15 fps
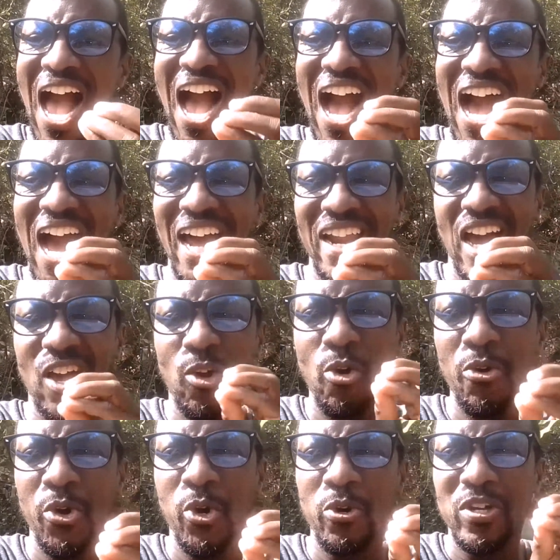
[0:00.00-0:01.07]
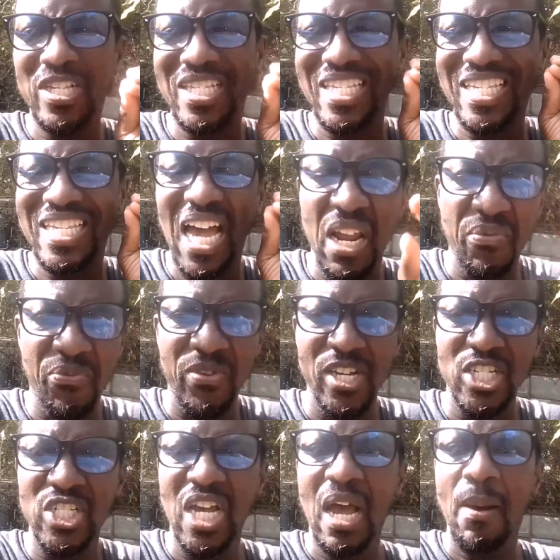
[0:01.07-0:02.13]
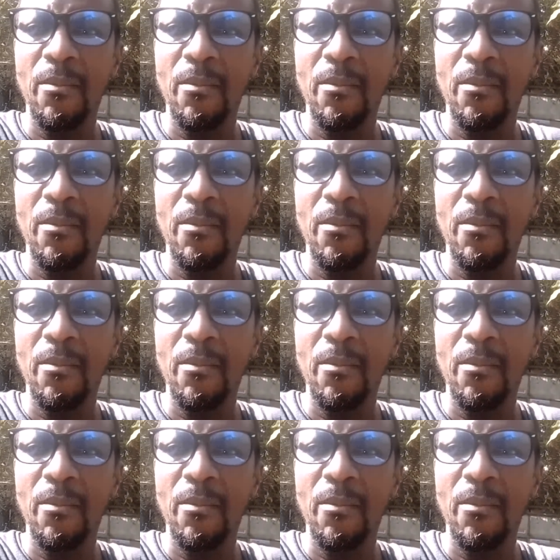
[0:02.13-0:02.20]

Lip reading: And a Corydoras catfish